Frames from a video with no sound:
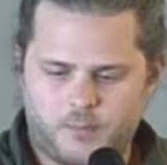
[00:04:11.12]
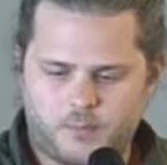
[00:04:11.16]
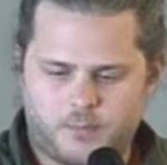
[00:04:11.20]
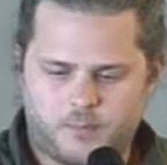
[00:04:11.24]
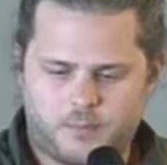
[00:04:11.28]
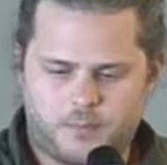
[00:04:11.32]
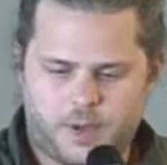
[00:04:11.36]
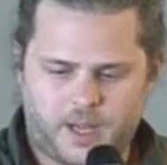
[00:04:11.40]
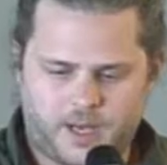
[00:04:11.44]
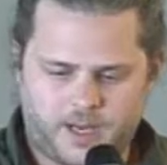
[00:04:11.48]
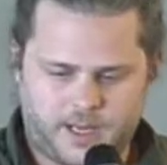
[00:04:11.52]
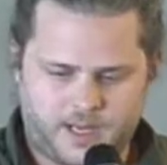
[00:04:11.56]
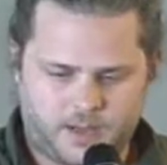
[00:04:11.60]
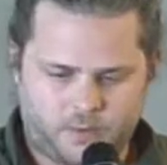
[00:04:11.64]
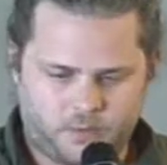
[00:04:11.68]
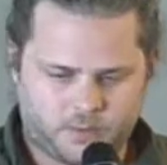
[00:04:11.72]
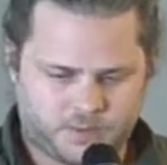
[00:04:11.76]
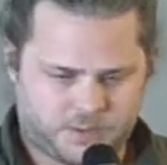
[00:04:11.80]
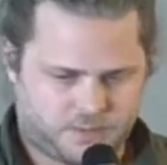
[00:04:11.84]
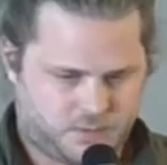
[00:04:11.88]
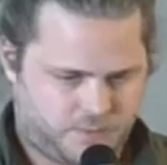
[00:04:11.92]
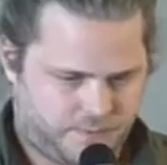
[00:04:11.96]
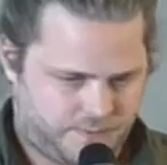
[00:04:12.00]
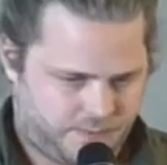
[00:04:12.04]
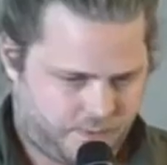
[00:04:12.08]
But it
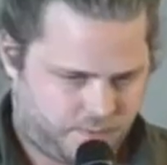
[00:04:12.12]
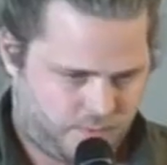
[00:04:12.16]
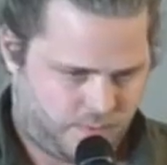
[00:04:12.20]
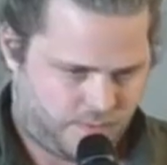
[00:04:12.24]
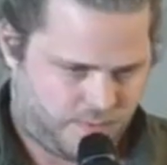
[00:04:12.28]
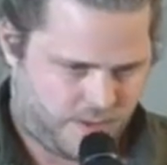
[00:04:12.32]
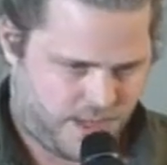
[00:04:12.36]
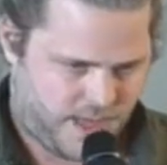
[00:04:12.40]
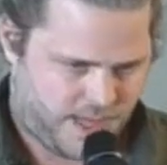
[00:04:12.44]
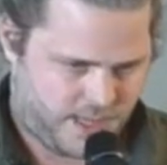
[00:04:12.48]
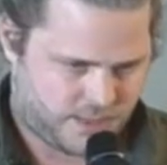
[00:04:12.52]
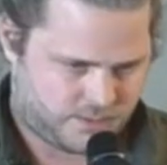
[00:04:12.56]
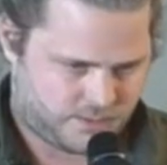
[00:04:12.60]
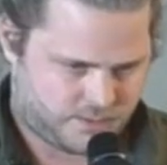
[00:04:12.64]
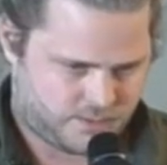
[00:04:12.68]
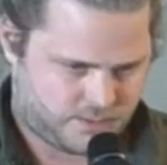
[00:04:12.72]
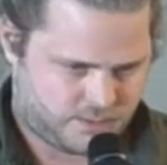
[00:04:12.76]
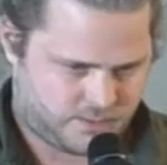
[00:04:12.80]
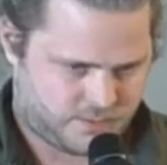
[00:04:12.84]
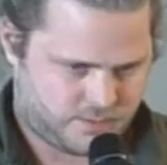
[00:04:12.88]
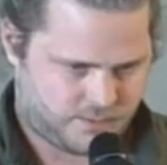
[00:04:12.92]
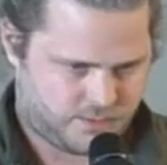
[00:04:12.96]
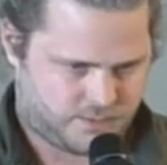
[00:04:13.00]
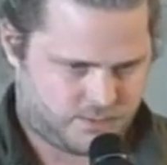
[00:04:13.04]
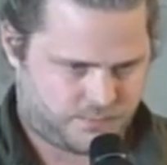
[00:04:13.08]
also revealed that
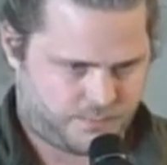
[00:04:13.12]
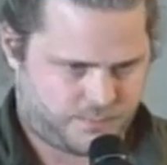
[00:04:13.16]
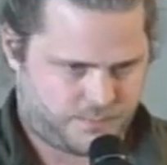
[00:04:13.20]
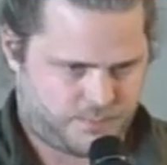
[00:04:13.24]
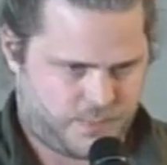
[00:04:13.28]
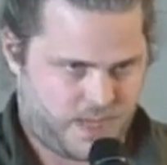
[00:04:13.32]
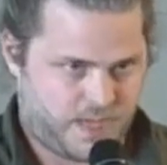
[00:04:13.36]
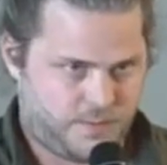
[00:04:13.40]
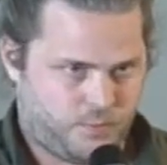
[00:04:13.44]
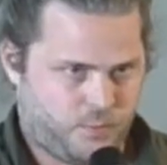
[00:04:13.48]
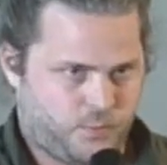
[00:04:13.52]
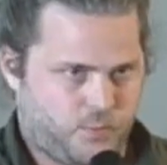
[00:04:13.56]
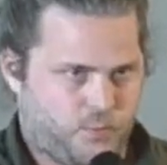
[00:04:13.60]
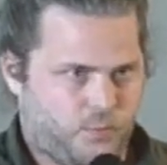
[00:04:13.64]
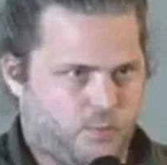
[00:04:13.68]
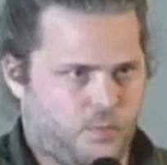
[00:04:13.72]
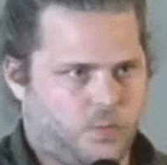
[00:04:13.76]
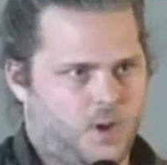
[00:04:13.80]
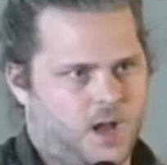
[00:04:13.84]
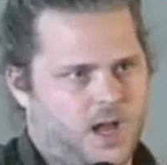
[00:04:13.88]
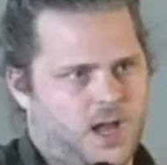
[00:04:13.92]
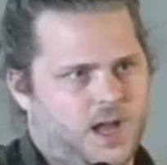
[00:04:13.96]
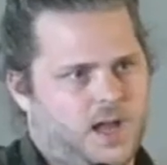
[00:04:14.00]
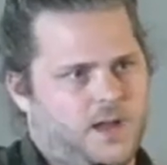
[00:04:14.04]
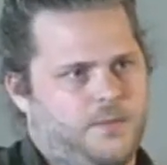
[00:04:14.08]
people
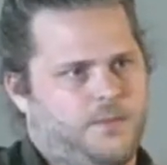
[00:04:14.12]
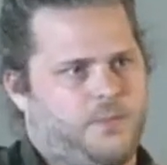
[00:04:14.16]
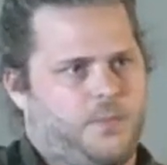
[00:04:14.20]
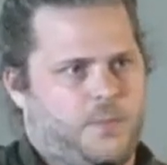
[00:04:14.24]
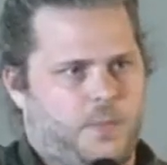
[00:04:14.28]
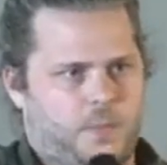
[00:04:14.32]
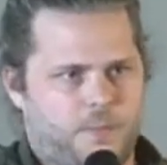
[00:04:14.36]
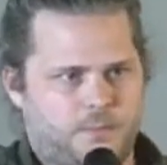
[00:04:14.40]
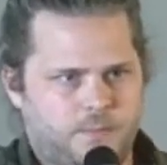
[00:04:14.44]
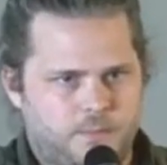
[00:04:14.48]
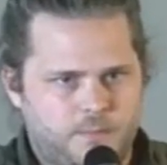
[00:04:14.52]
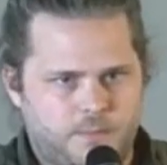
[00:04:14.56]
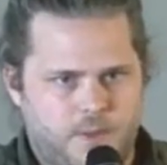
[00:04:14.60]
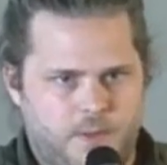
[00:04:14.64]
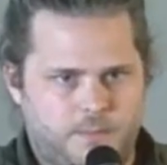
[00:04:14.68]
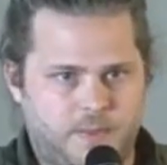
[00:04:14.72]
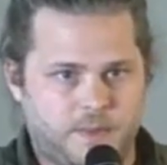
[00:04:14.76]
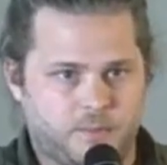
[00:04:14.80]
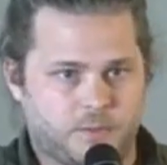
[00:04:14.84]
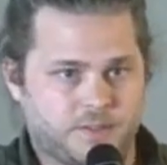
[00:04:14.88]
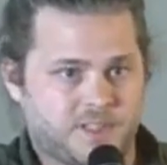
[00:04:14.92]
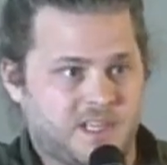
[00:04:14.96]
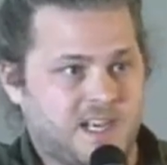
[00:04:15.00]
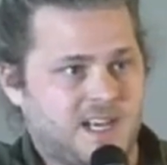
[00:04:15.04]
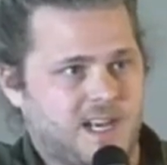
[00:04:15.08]

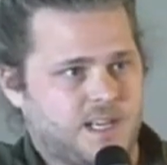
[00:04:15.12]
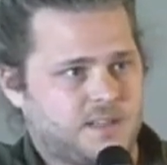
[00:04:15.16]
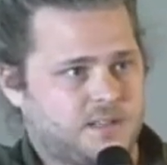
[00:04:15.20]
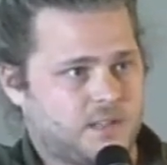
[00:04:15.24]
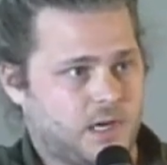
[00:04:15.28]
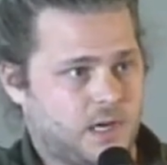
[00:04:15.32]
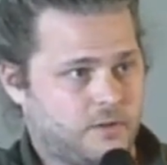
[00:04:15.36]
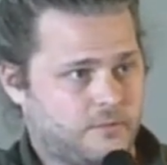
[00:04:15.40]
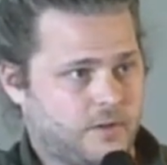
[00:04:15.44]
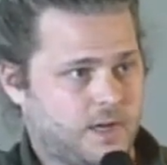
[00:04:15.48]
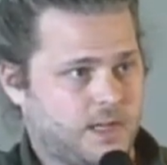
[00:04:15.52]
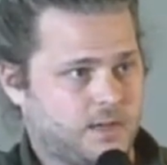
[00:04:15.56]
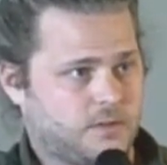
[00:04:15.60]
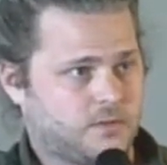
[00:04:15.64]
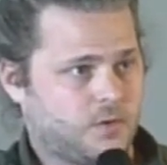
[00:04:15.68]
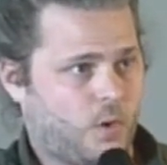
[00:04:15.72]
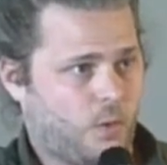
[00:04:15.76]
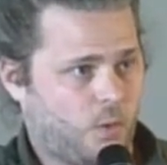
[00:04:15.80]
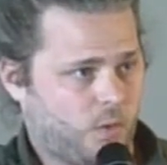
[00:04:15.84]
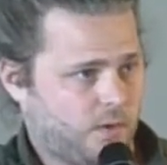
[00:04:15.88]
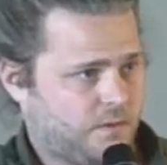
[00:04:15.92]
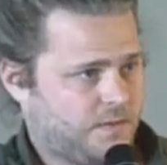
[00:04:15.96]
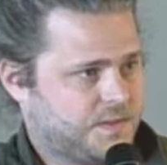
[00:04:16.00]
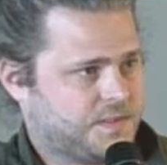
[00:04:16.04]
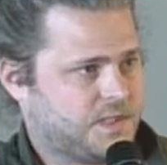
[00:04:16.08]
didn't necessarily read
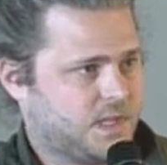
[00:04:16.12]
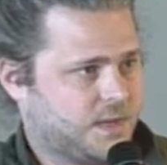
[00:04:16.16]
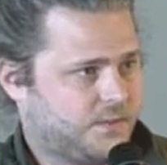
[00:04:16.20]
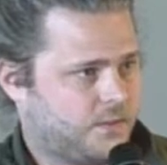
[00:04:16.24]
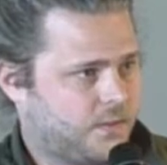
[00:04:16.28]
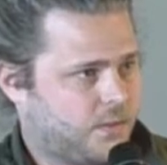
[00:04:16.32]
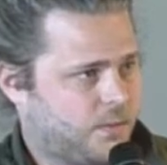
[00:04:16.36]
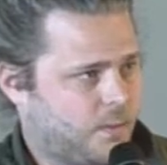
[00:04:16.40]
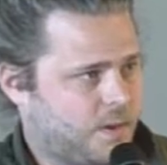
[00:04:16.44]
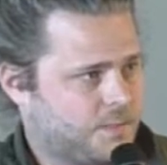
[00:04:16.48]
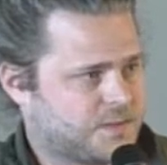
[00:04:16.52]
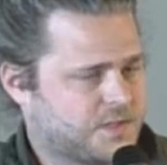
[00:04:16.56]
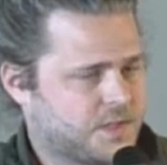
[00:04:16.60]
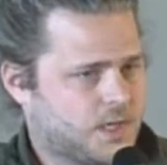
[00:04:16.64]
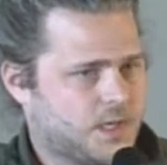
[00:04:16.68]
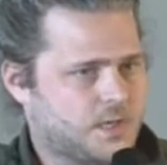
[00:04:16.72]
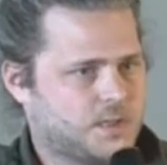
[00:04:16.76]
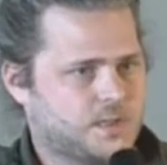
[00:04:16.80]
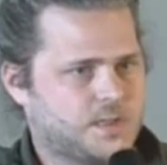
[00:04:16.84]
all of the stuff on the website.